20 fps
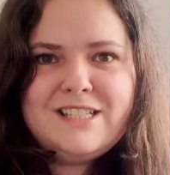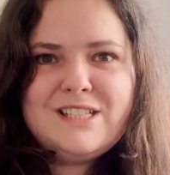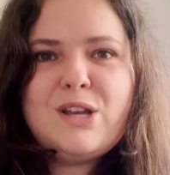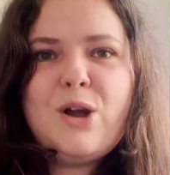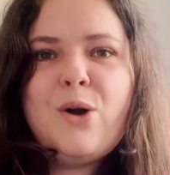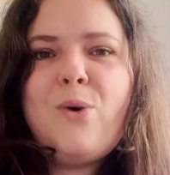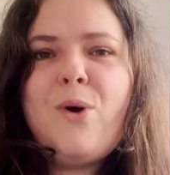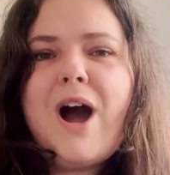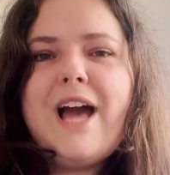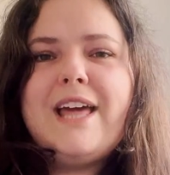
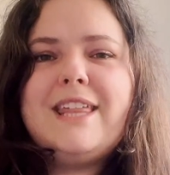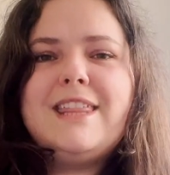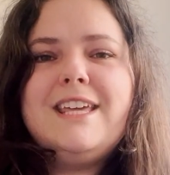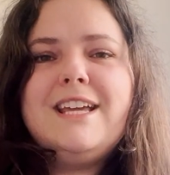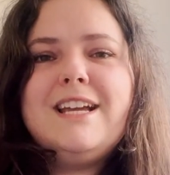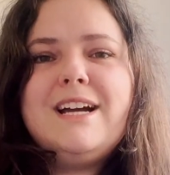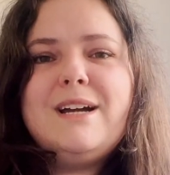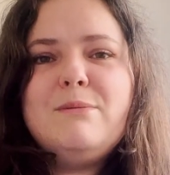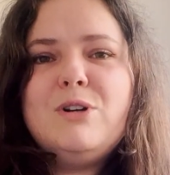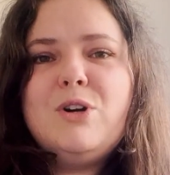So I
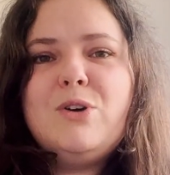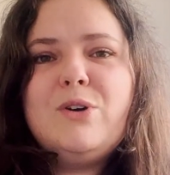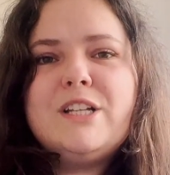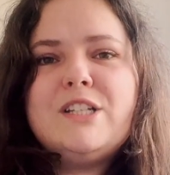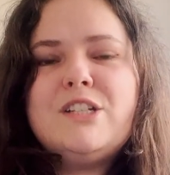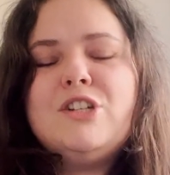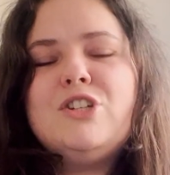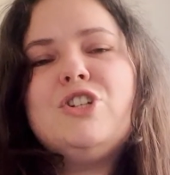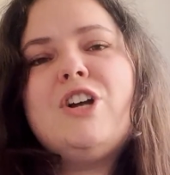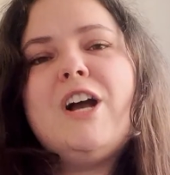think I'm going
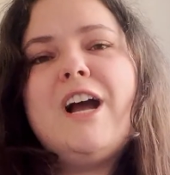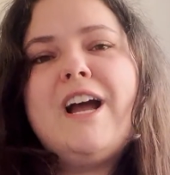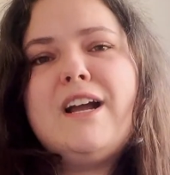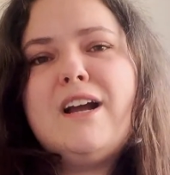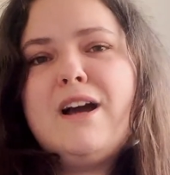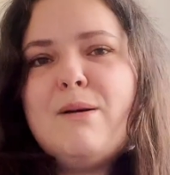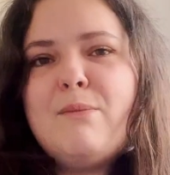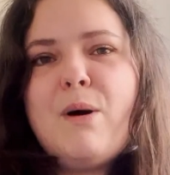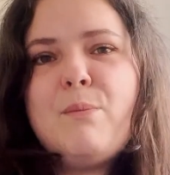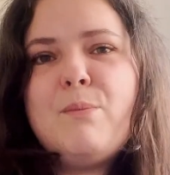to try
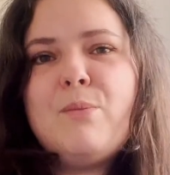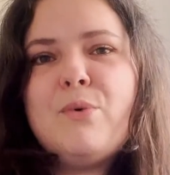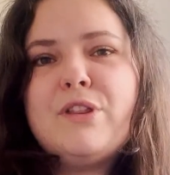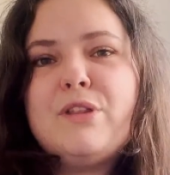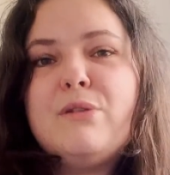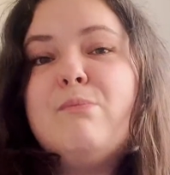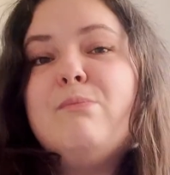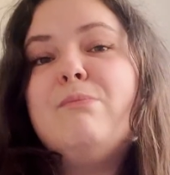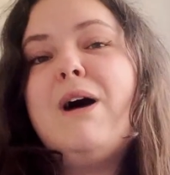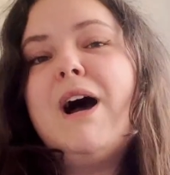and come up with
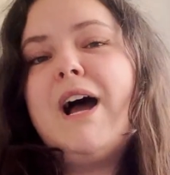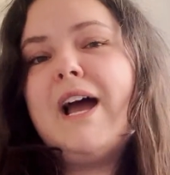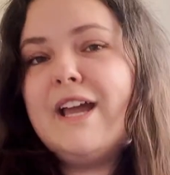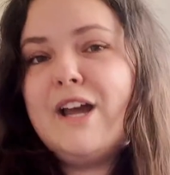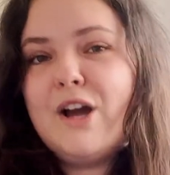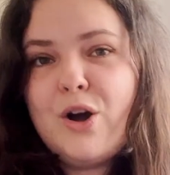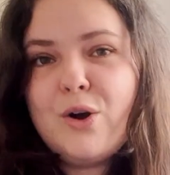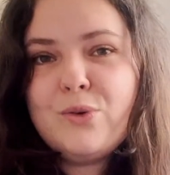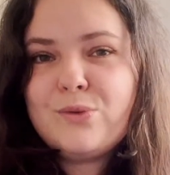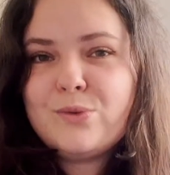my
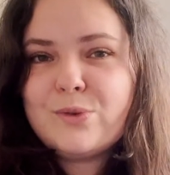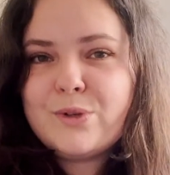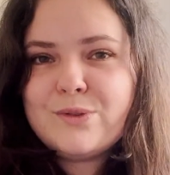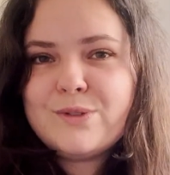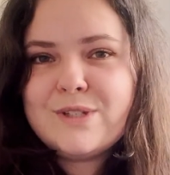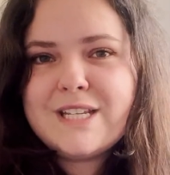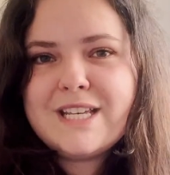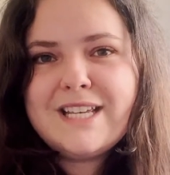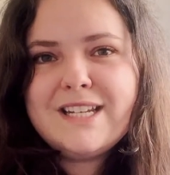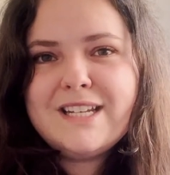own
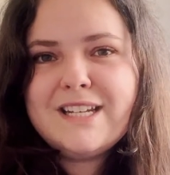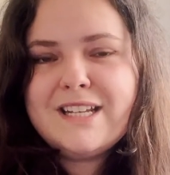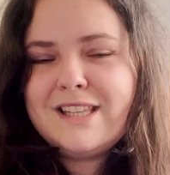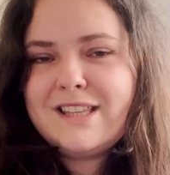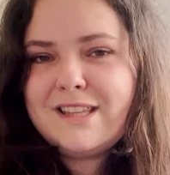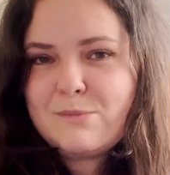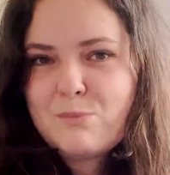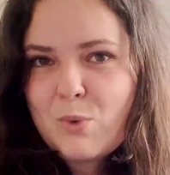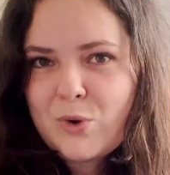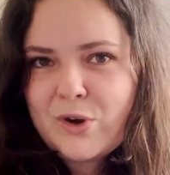routine
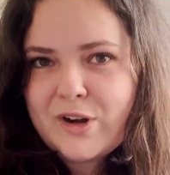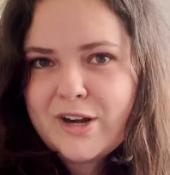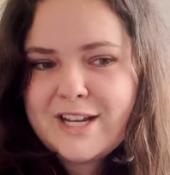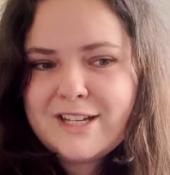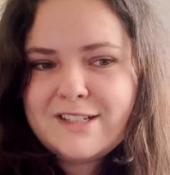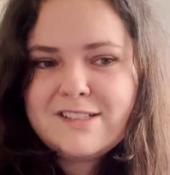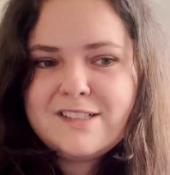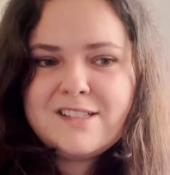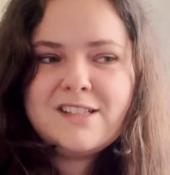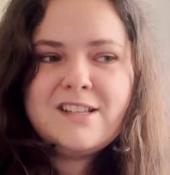in the
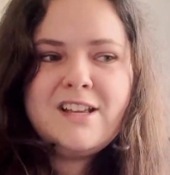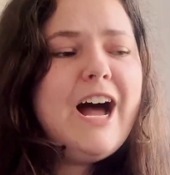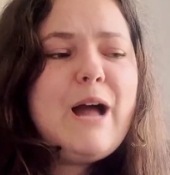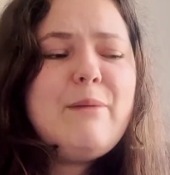mornings.